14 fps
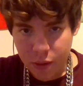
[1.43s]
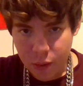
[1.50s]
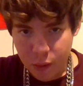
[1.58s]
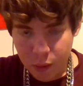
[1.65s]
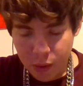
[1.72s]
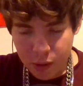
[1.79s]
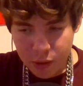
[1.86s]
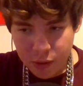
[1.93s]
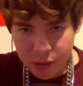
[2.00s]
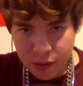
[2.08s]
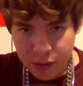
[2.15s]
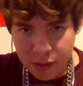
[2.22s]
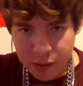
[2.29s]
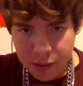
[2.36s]

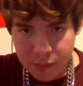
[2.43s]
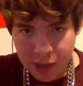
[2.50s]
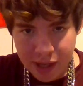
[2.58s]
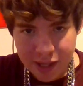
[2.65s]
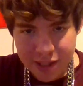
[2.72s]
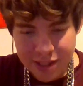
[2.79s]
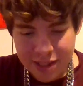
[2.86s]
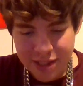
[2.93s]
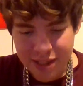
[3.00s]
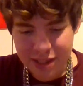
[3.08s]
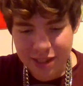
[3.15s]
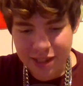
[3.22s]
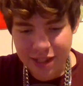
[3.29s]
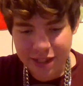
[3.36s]
Welcome back to
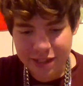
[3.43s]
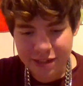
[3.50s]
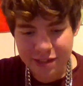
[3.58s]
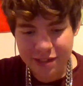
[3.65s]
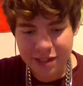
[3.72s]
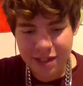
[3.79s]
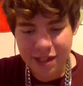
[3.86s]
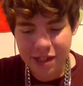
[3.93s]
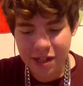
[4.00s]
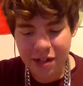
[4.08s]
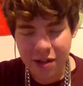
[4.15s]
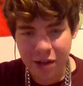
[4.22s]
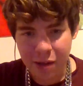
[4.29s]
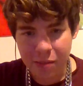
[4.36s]
Nicklin
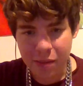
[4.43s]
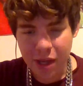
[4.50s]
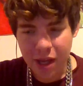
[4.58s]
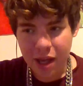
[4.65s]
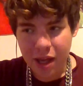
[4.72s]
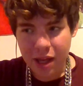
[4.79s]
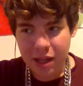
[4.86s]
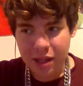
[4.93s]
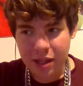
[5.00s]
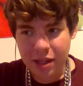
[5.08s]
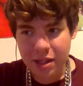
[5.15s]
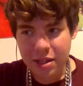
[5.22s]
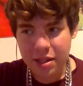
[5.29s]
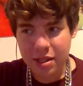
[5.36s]
It Up.
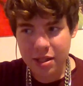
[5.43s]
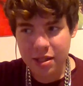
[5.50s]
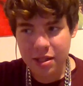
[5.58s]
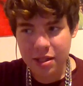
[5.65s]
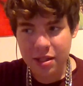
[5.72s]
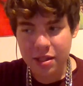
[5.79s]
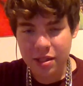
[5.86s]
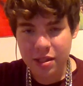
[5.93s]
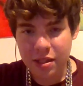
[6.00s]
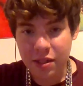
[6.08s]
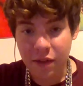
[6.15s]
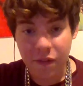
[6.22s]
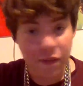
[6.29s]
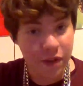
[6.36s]
This is
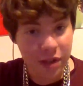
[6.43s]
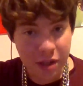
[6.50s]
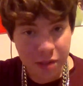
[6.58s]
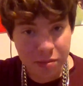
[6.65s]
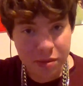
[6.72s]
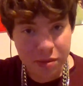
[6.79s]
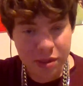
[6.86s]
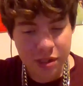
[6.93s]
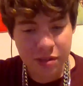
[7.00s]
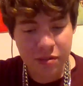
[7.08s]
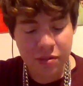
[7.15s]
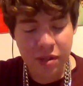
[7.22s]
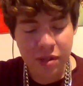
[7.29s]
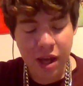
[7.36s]
the fifth
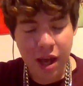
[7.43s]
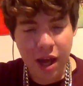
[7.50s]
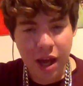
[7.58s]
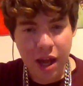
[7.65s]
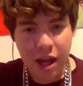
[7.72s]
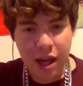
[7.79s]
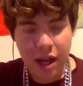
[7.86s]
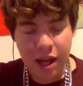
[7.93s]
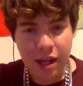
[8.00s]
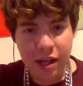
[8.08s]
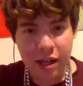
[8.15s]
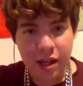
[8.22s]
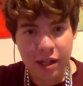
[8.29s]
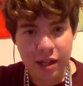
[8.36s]
episode,
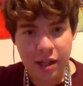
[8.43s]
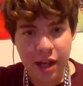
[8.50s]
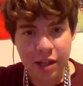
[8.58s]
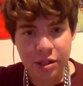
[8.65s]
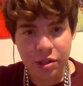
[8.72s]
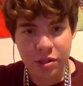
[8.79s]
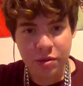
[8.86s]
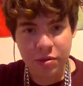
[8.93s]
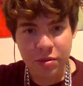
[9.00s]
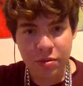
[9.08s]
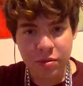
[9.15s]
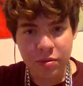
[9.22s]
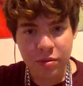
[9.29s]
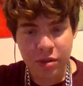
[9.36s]
and as
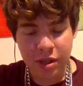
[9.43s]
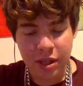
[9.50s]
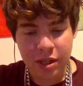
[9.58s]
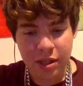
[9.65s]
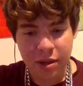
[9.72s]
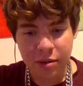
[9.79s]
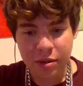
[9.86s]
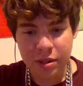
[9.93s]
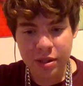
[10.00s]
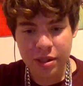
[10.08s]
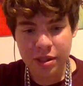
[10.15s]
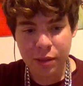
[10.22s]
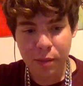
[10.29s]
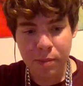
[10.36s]
you can
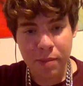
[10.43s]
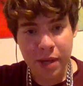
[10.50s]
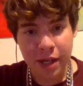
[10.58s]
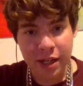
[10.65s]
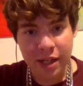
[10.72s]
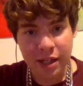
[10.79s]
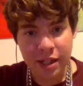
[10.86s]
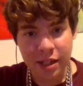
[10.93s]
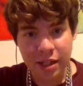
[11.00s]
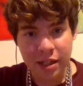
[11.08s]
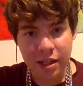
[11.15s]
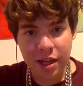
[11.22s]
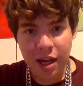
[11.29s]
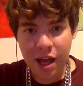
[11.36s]
notice, Big
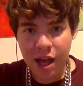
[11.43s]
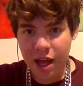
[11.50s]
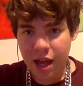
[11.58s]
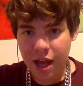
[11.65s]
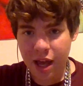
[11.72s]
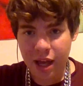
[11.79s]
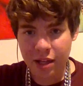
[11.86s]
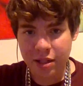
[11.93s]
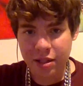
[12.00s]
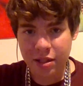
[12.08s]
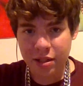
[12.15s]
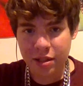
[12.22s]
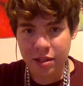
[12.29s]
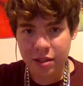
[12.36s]
Nigga
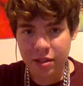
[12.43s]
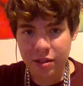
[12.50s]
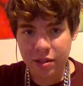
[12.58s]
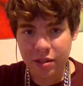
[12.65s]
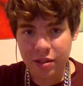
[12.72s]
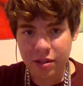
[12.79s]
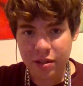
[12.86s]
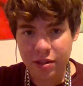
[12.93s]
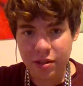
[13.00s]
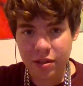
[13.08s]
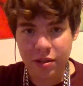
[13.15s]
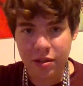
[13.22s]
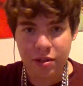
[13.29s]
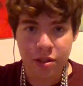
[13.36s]
and
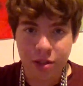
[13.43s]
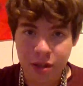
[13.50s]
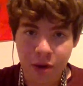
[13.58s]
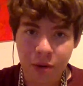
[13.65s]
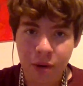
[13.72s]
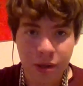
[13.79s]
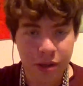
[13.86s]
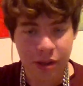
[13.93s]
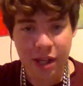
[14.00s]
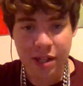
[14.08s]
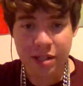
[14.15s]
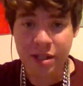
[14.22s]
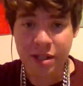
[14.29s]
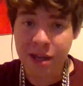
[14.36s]
no other
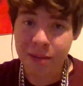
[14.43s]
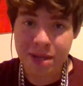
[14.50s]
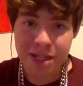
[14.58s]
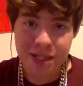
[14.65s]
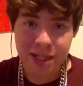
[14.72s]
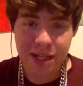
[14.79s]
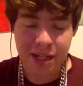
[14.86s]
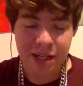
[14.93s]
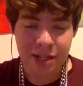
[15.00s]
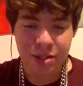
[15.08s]
guests can be seen.